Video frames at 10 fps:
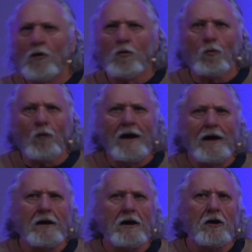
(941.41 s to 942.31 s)

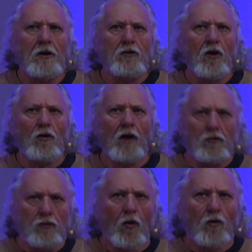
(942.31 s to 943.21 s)
ring, no, a
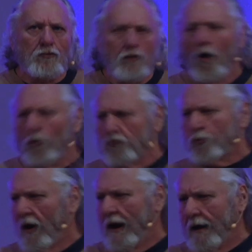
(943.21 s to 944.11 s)
gold nose
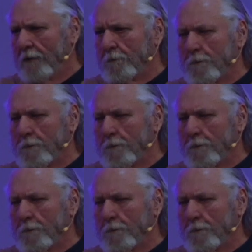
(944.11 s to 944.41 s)
ring.